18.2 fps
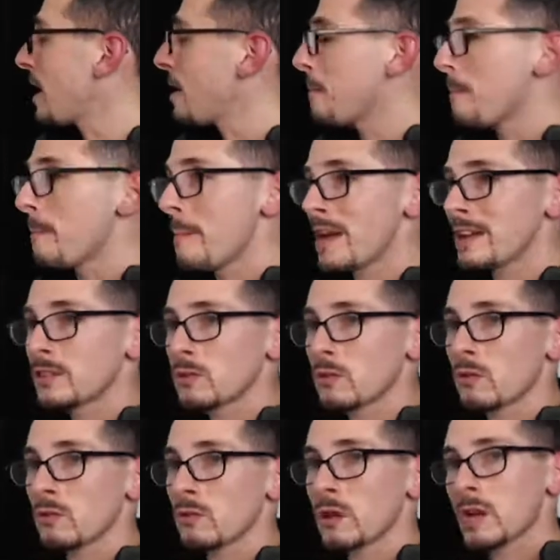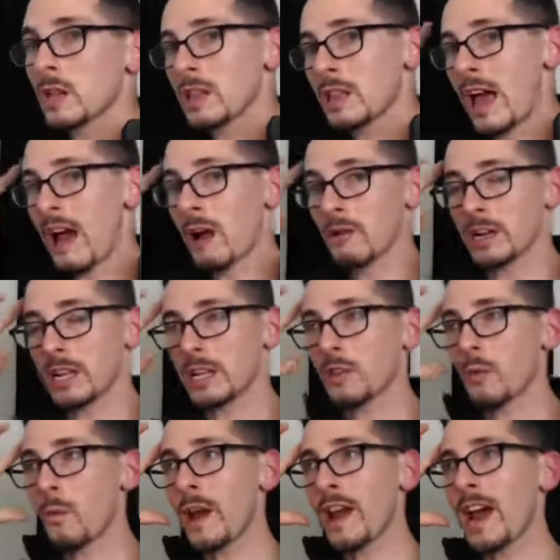mental clarity and the
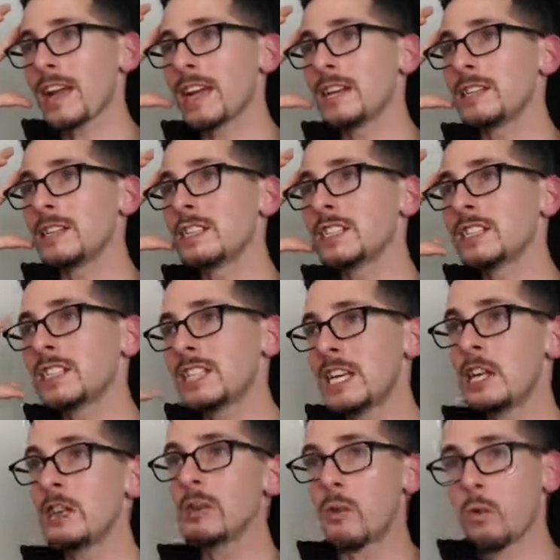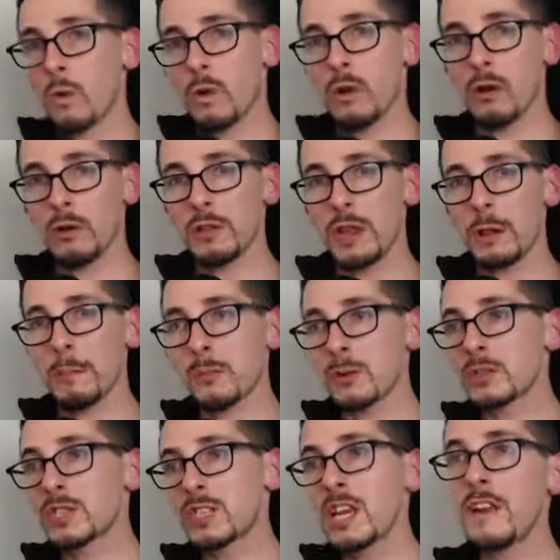way I can see the world and
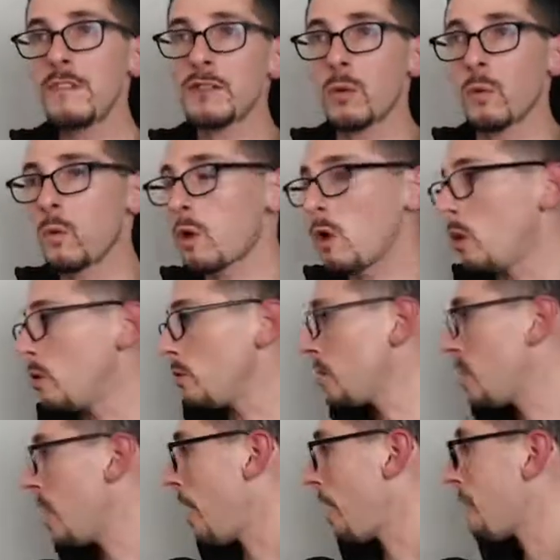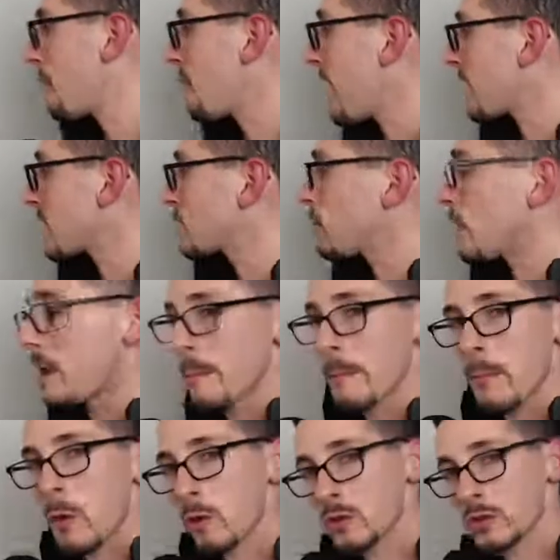perceive the world affects my
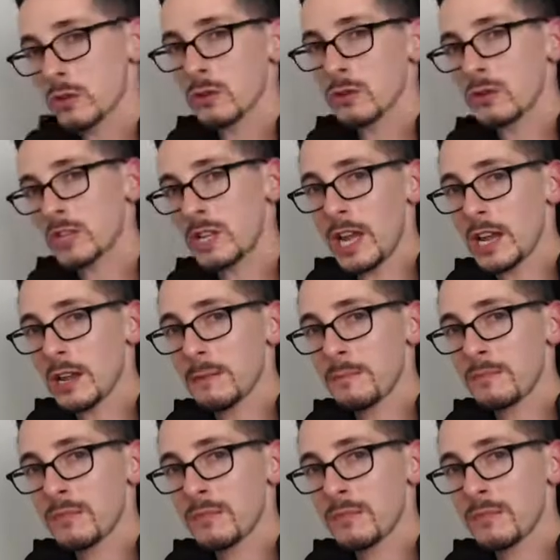emotional state.